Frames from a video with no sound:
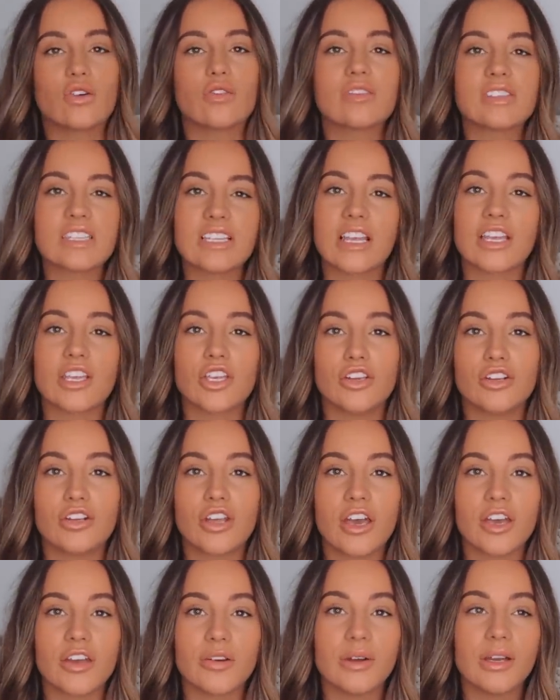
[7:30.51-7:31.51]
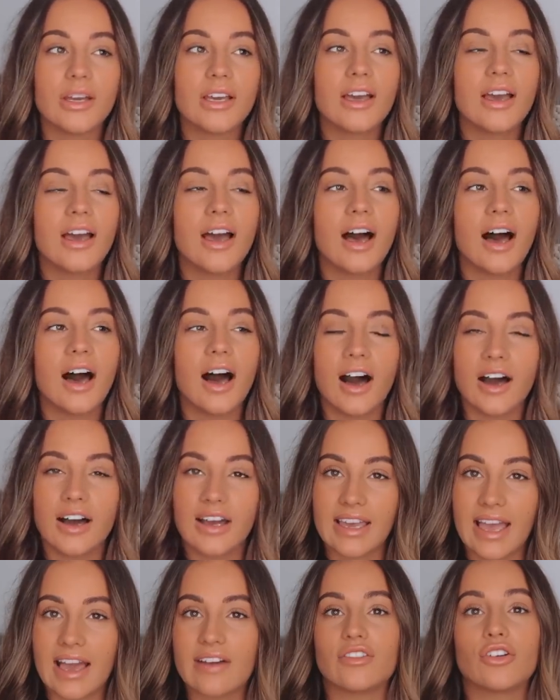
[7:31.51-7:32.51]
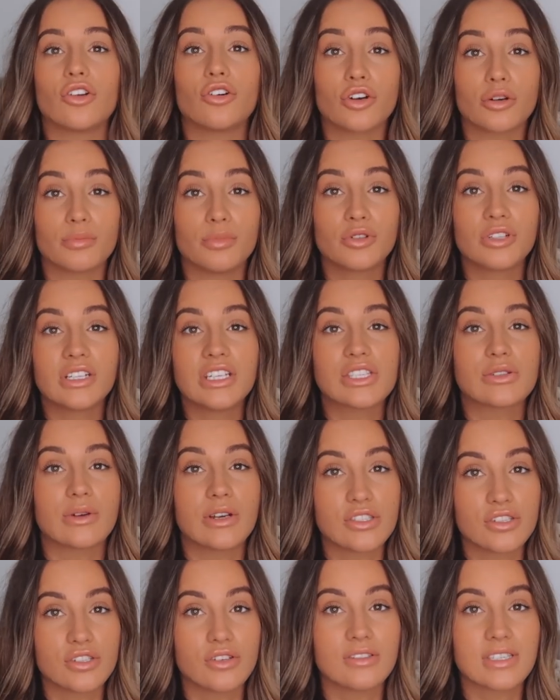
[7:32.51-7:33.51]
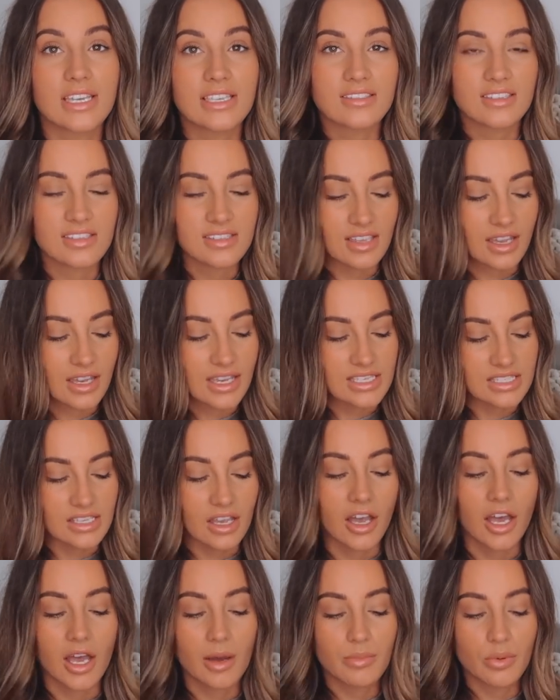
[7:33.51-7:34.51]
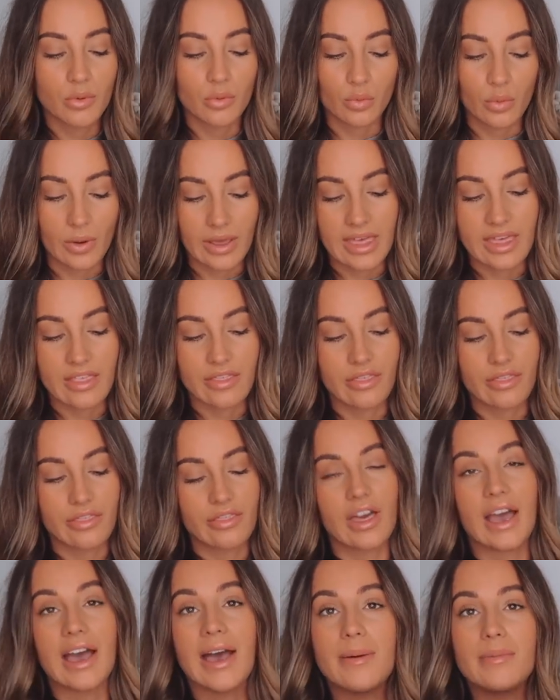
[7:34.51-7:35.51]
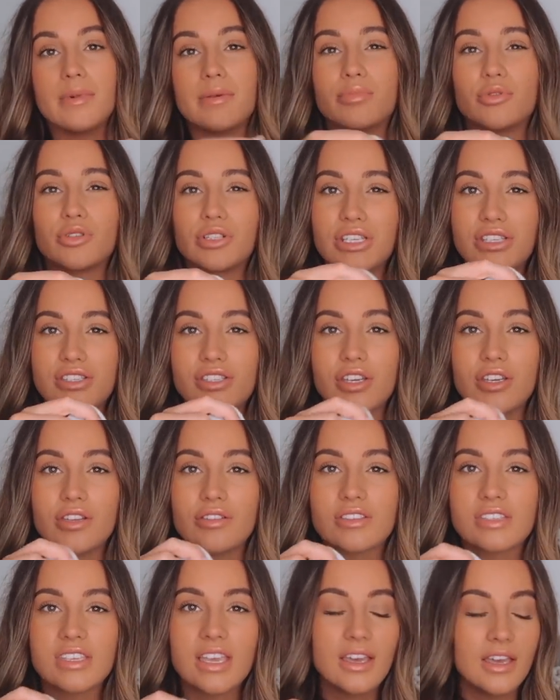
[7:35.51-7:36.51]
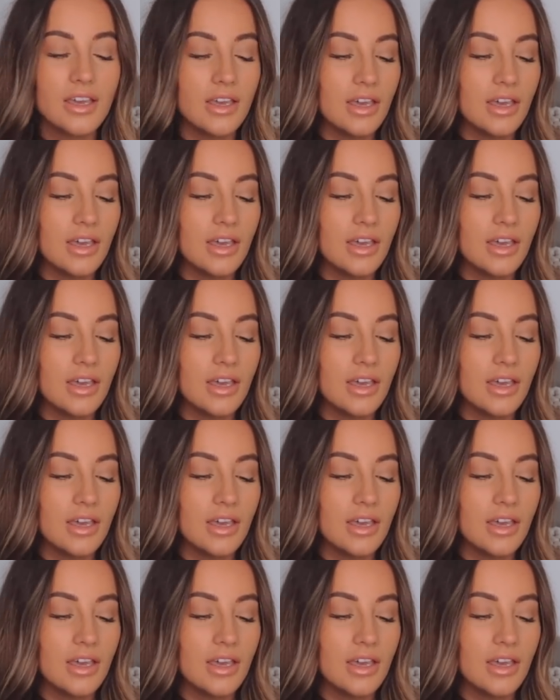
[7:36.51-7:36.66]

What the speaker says: Obviously, like, you know, I have a longer body, so I do tend to size up with bodysuits.